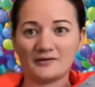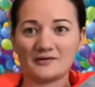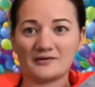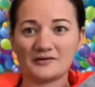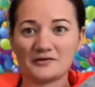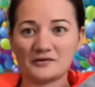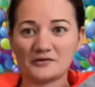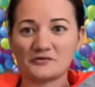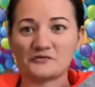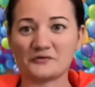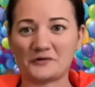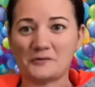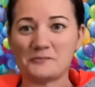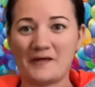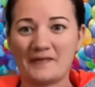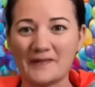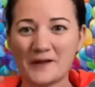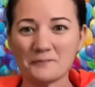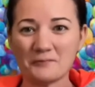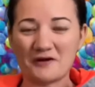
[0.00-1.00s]
sorry about
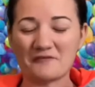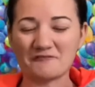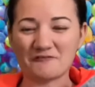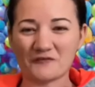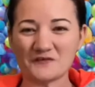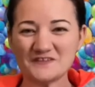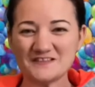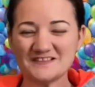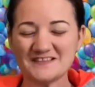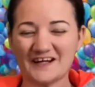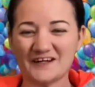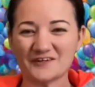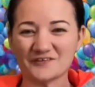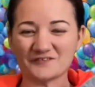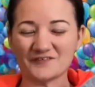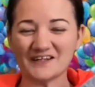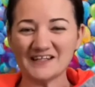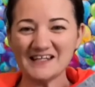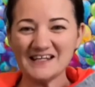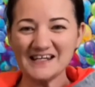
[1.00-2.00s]
that my phone started
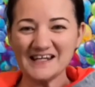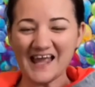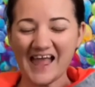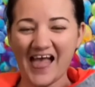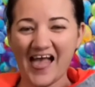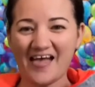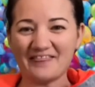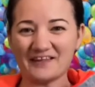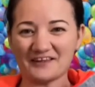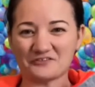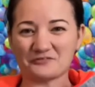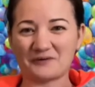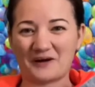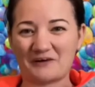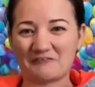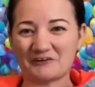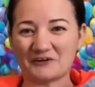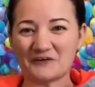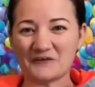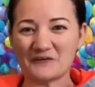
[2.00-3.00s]
ringing and that's what i
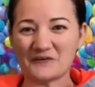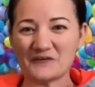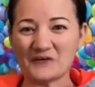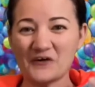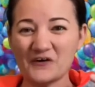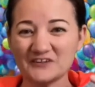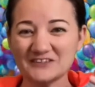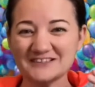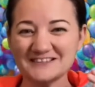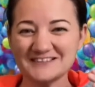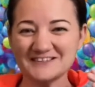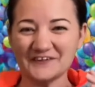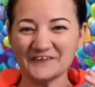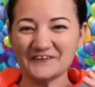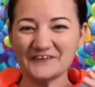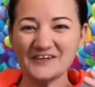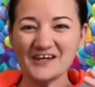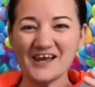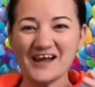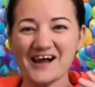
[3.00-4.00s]
record on
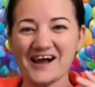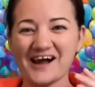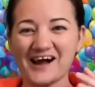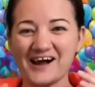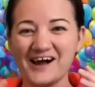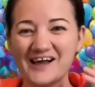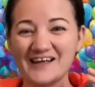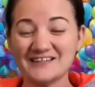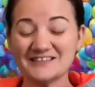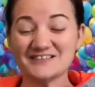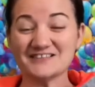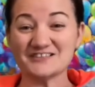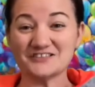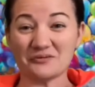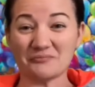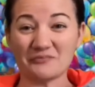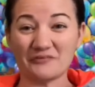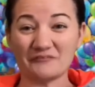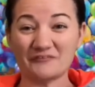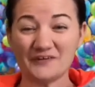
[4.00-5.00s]
so uh, it
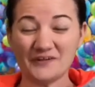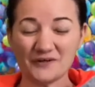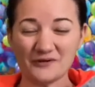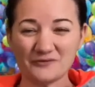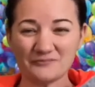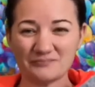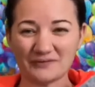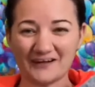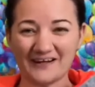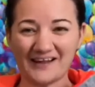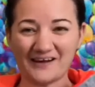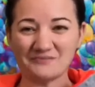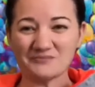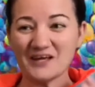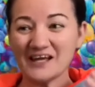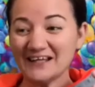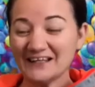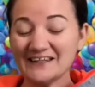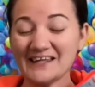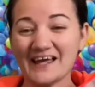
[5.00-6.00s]
stopped the video but um,
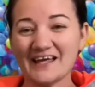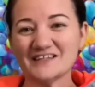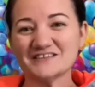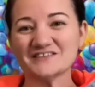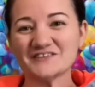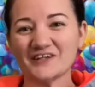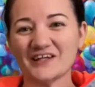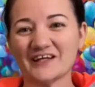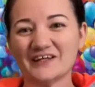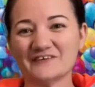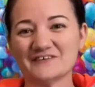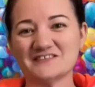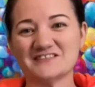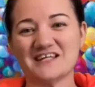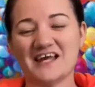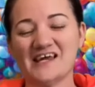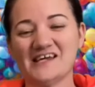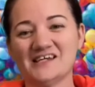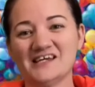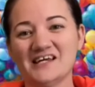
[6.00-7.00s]
yeah so like i was
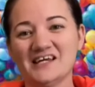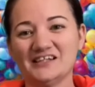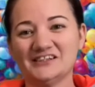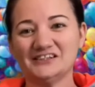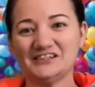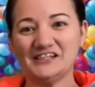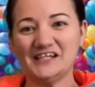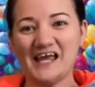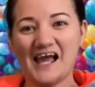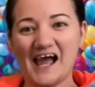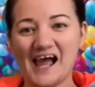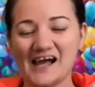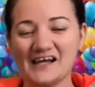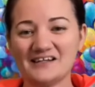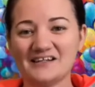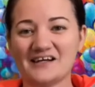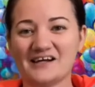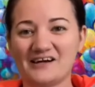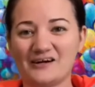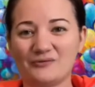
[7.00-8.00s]
saying she had
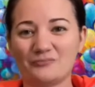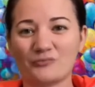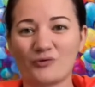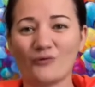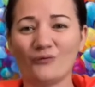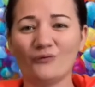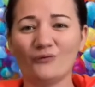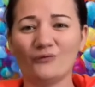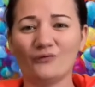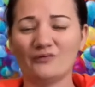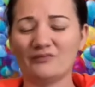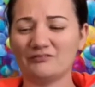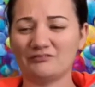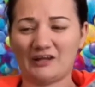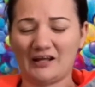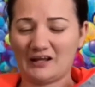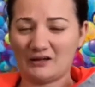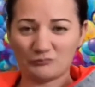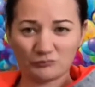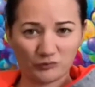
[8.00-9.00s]
um, all
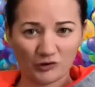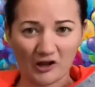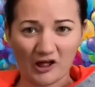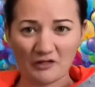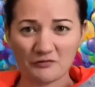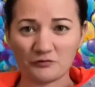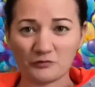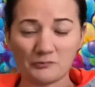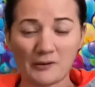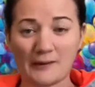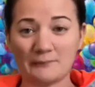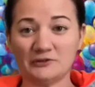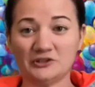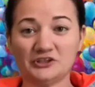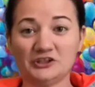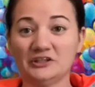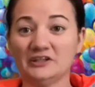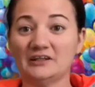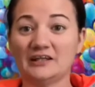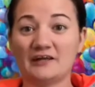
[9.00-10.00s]
like what i thought maybe
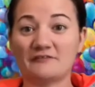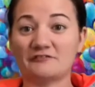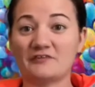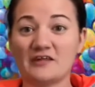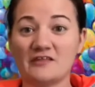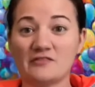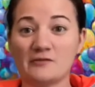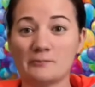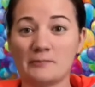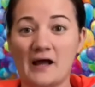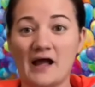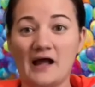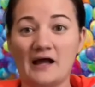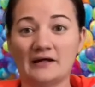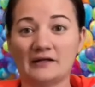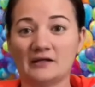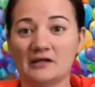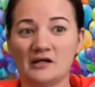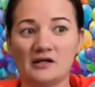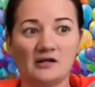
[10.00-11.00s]
she had left it in the
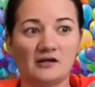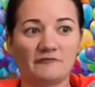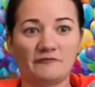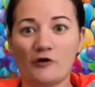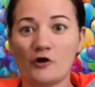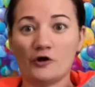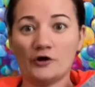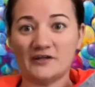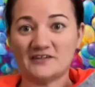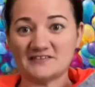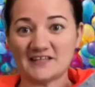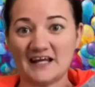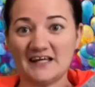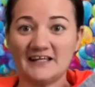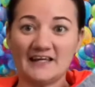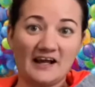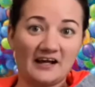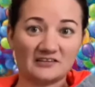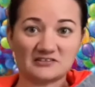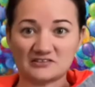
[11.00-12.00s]
bag for her to take
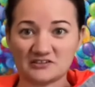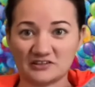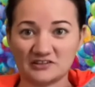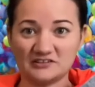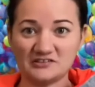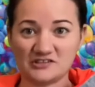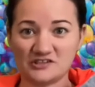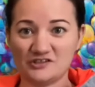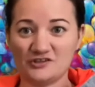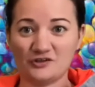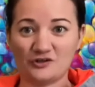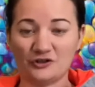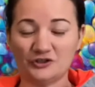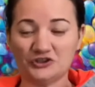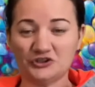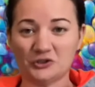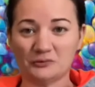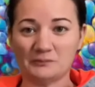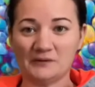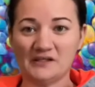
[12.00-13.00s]
out to continue her
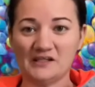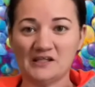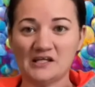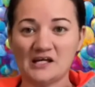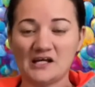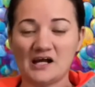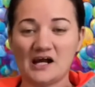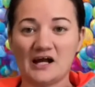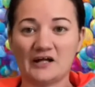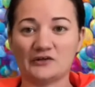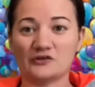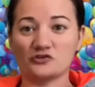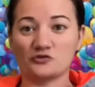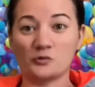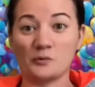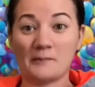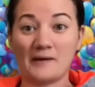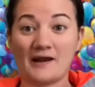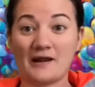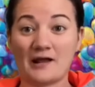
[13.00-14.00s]
shopping because uh, we
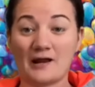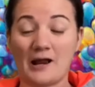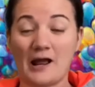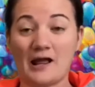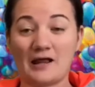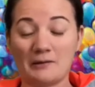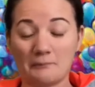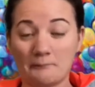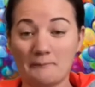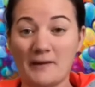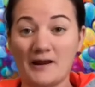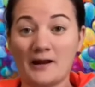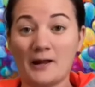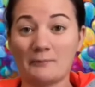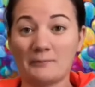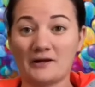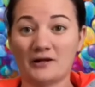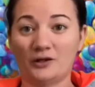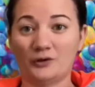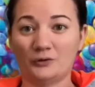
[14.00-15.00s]
met up, met up
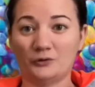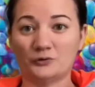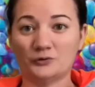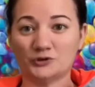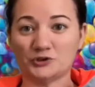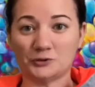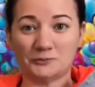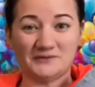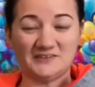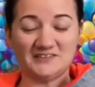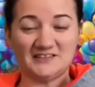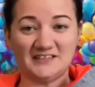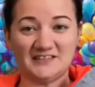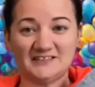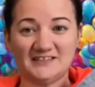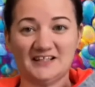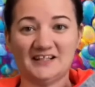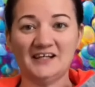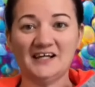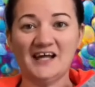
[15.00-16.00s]
at a local shopping
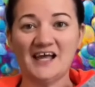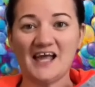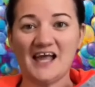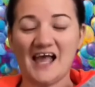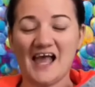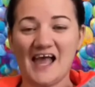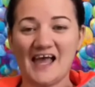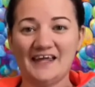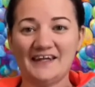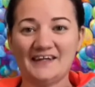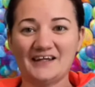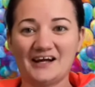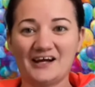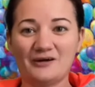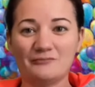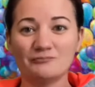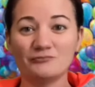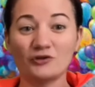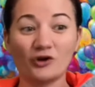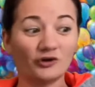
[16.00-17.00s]
centre. And uh,
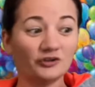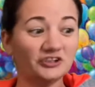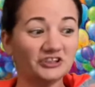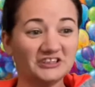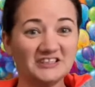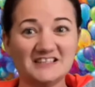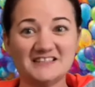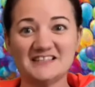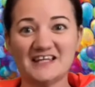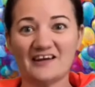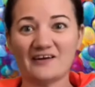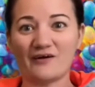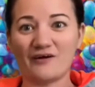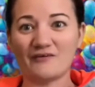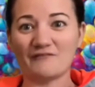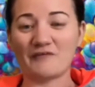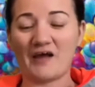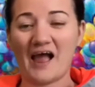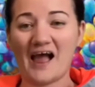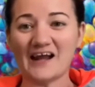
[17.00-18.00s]
no, she said, I've
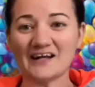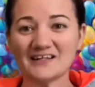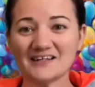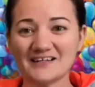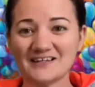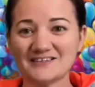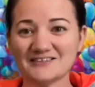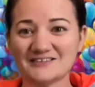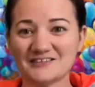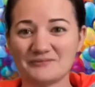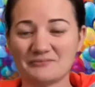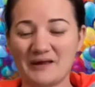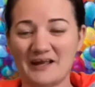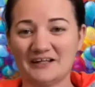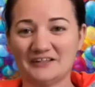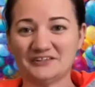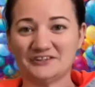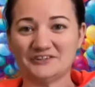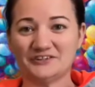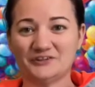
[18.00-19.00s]
added in some
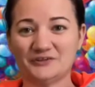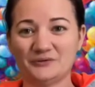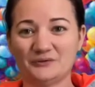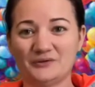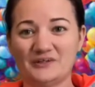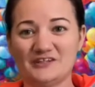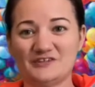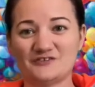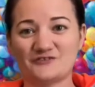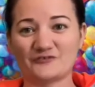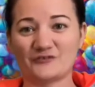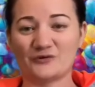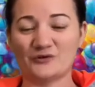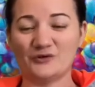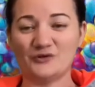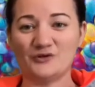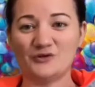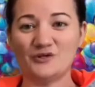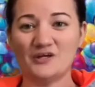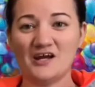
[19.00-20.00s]
extra goodies for
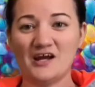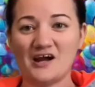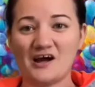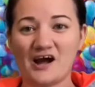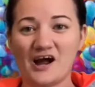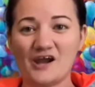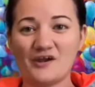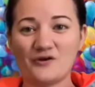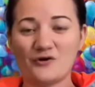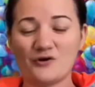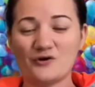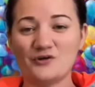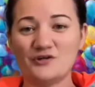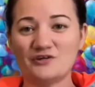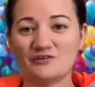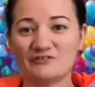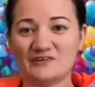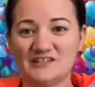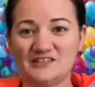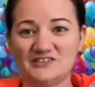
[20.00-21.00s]
you. I know
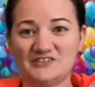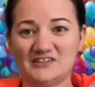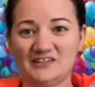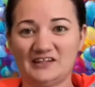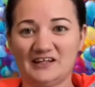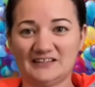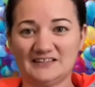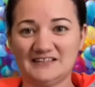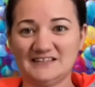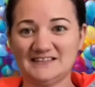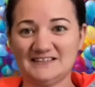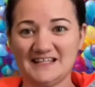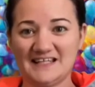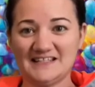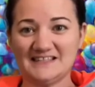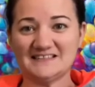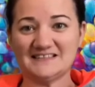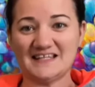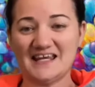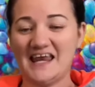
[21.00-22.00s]
you're into like your
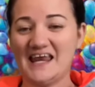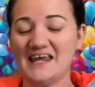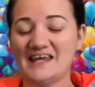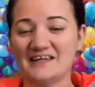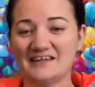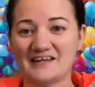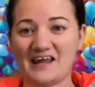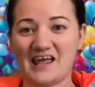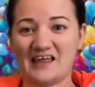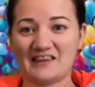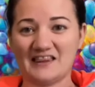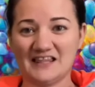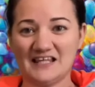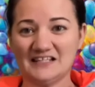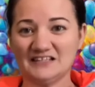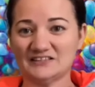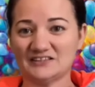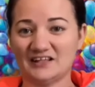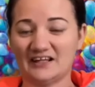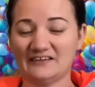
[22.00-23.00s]
DC and, and
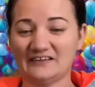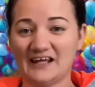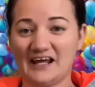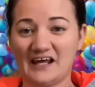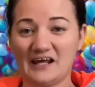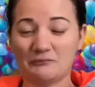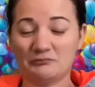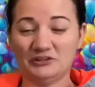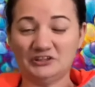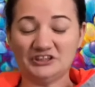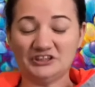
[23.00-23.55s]
things like that, which